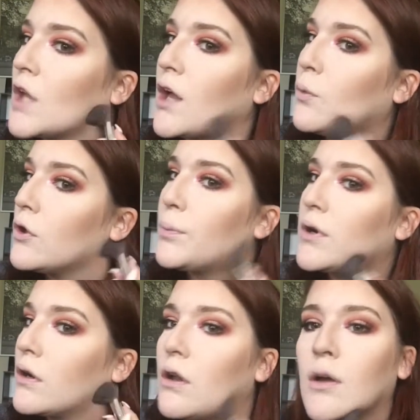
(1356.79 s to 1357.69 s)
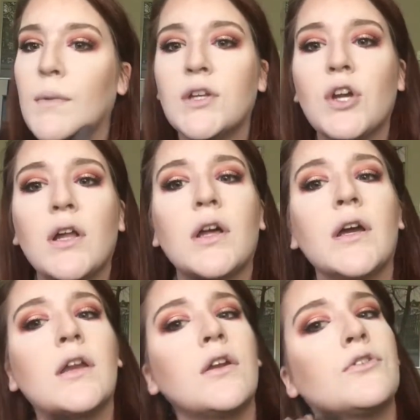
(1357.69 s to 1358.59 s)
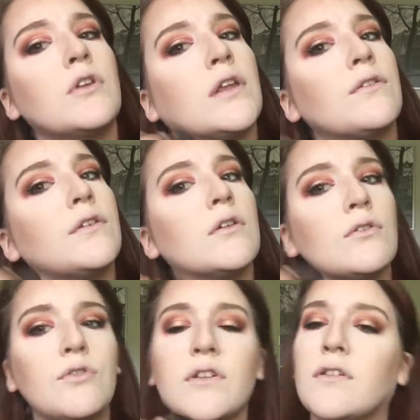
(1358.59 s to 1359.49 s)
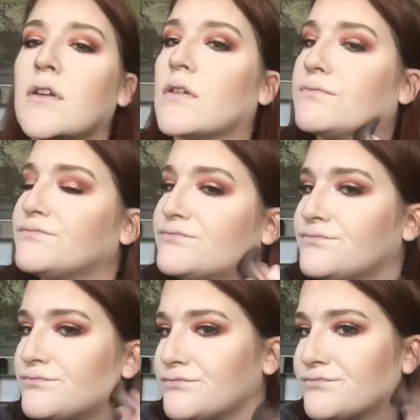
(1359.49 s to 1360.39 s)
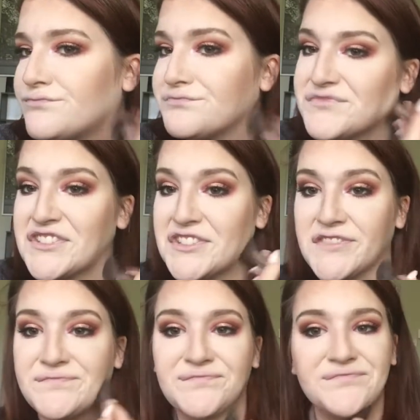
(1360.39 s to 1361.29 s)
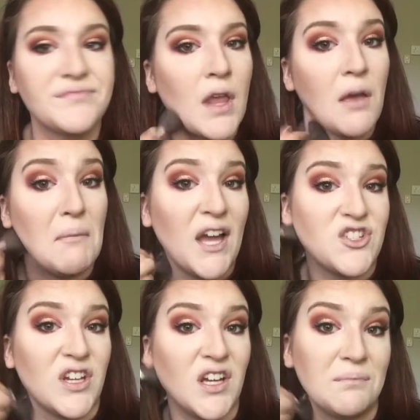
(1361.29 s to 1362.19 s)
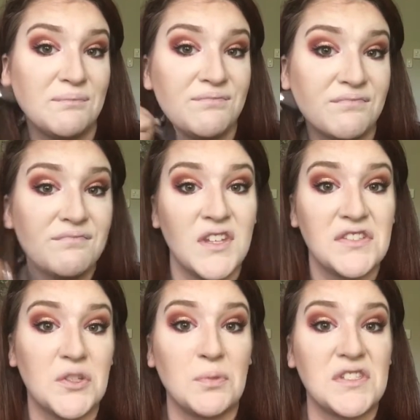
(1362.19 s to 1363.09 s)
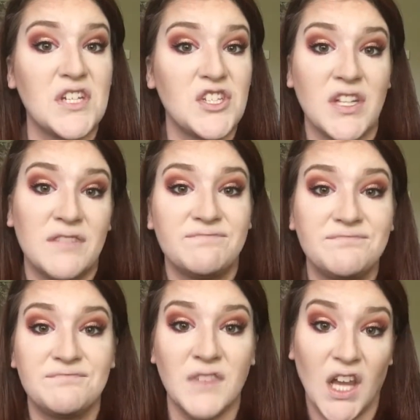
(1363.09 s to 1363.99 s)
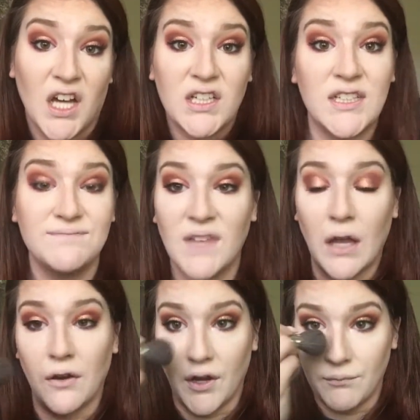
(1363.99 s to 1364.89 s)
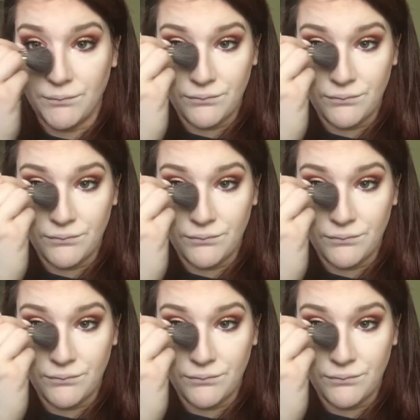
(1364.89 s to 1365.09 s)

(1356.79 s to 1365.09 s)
I will put it along my jawline and underneath too, just to, I don't know, match it up. Superstition, luck, I don't know.